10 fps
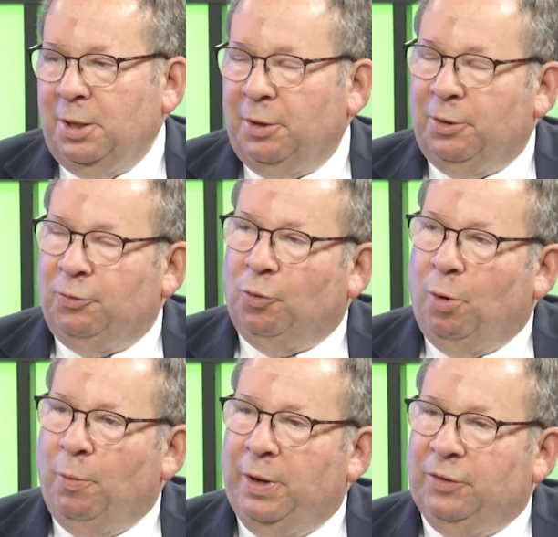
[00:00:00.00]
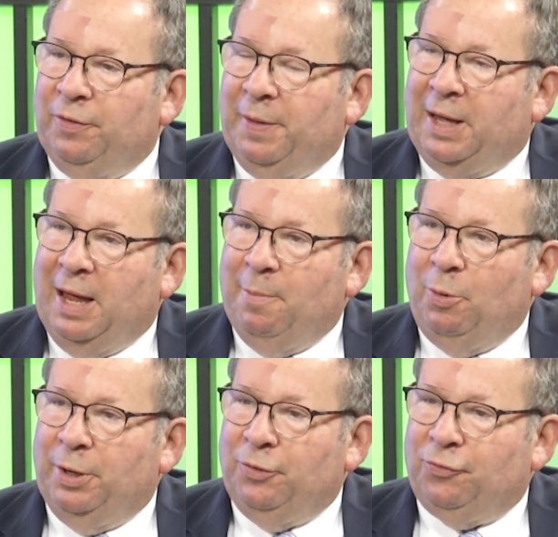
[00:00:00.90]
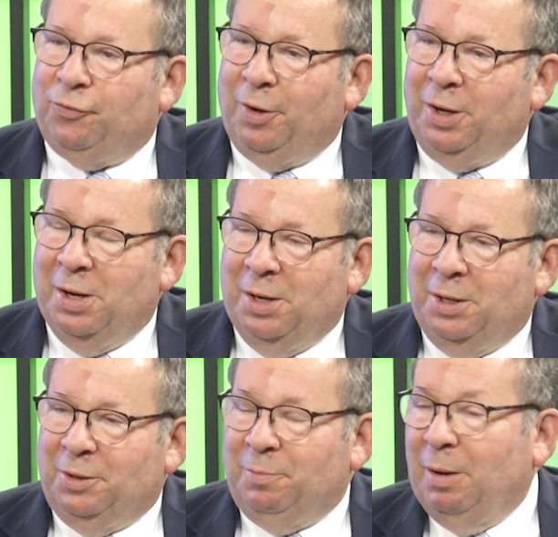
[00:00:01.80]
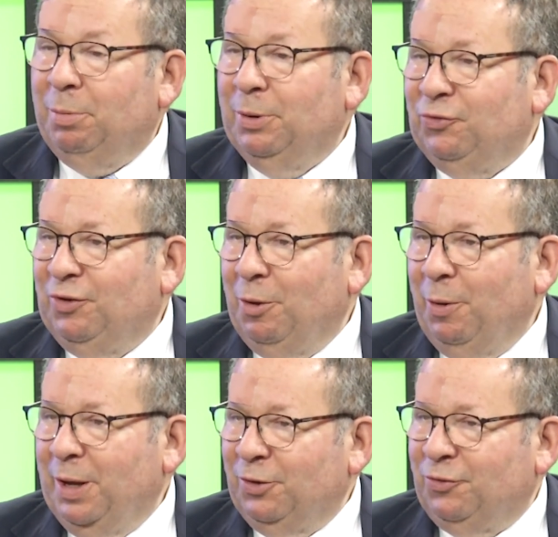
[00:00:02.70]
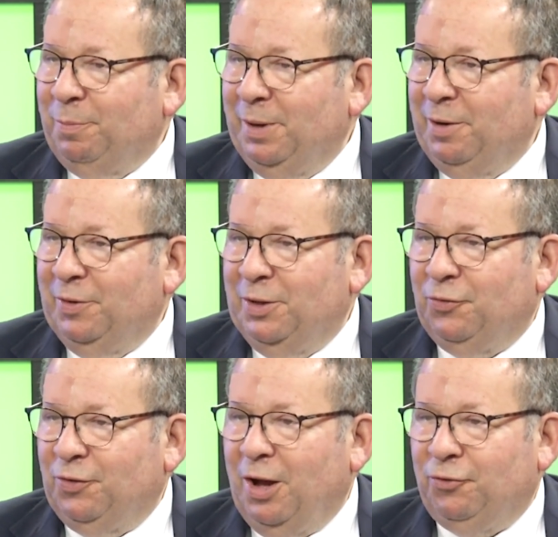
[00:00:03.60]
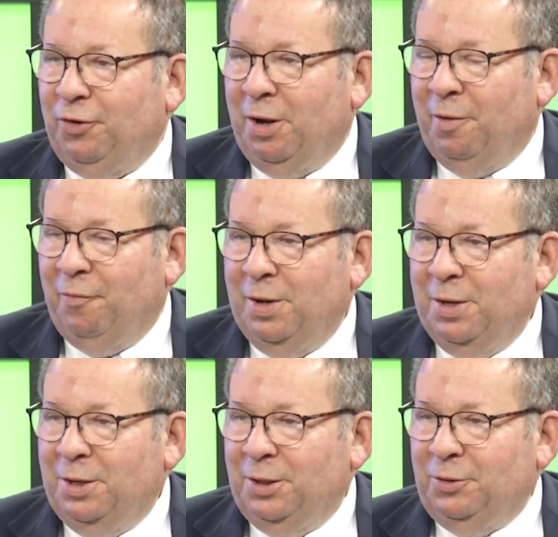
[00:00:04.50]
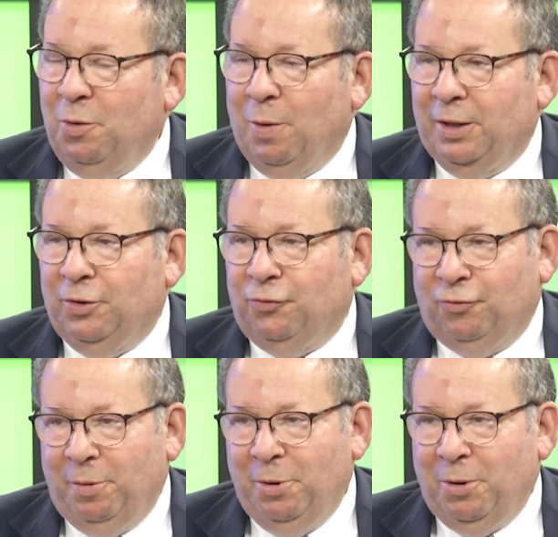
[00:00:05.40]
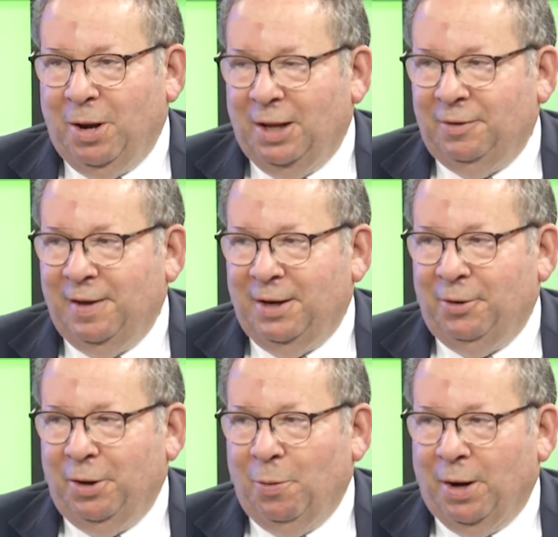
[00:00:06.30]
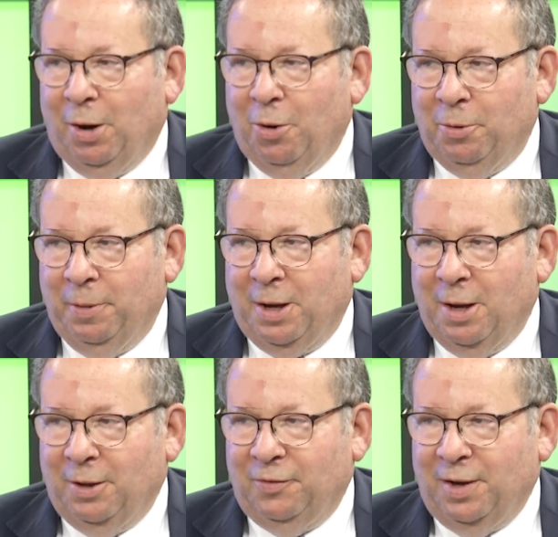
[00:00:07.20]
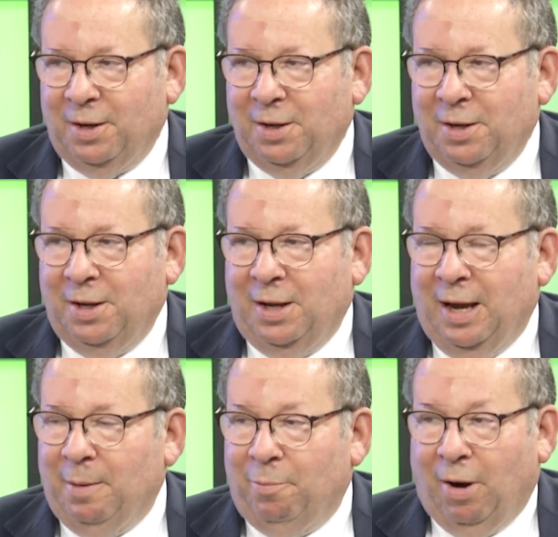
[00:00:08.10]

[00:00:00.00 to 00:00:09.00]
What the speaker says: There's always in the cable industry, probably still is, a bit of a discussion of, do you want to distribute content or do you want to own the content? And